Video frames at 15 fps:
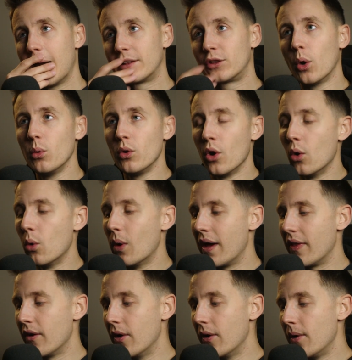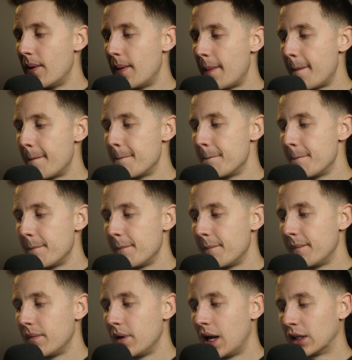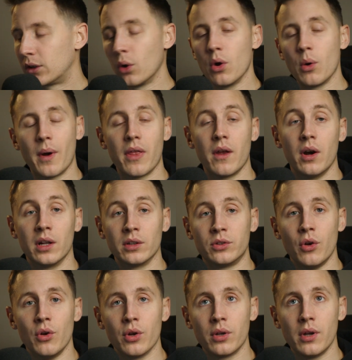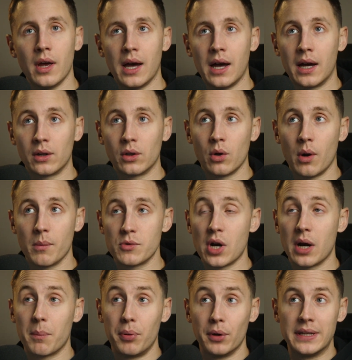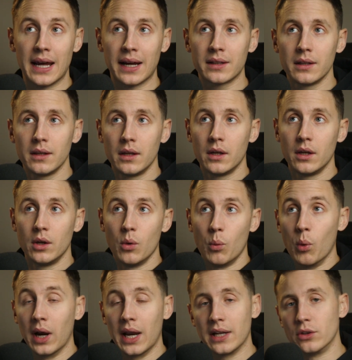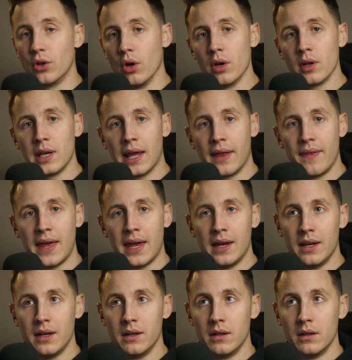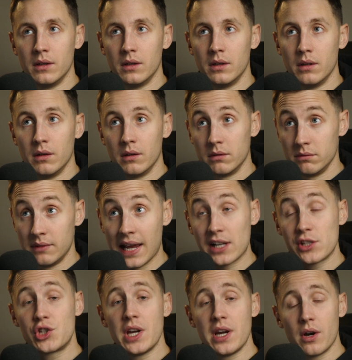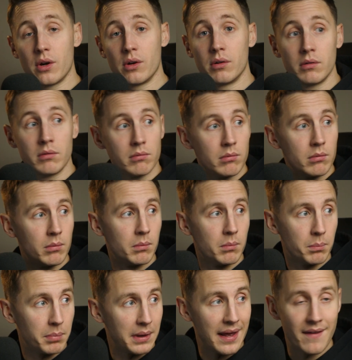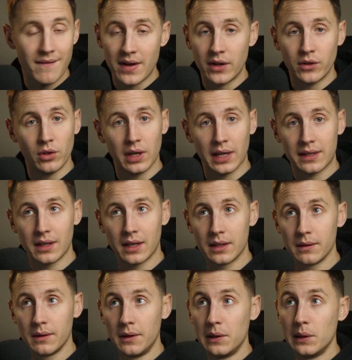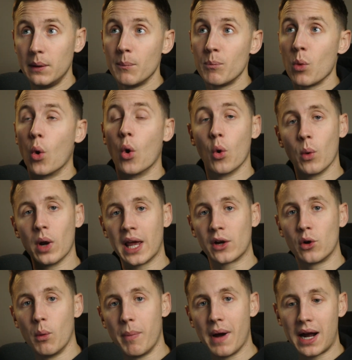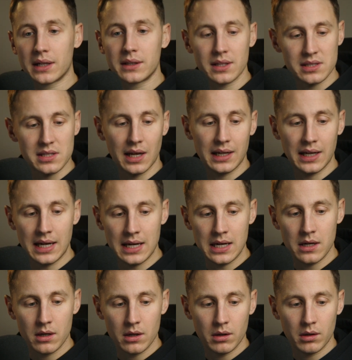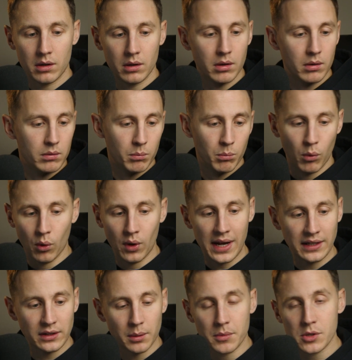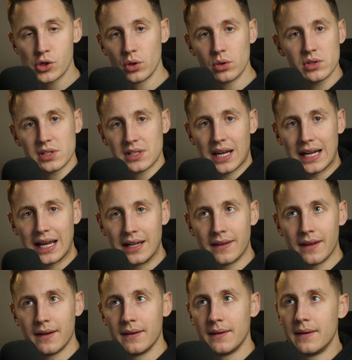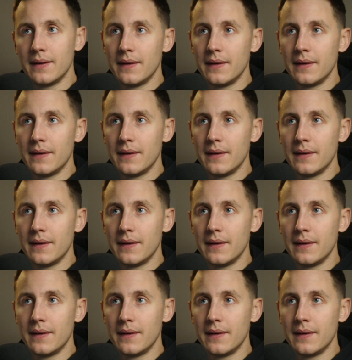don't know whether I'll do it and go, I'm trying to predict, will I do it and then next year play a venue like that, or will I go back to slightly more intimate shows? Because I kind of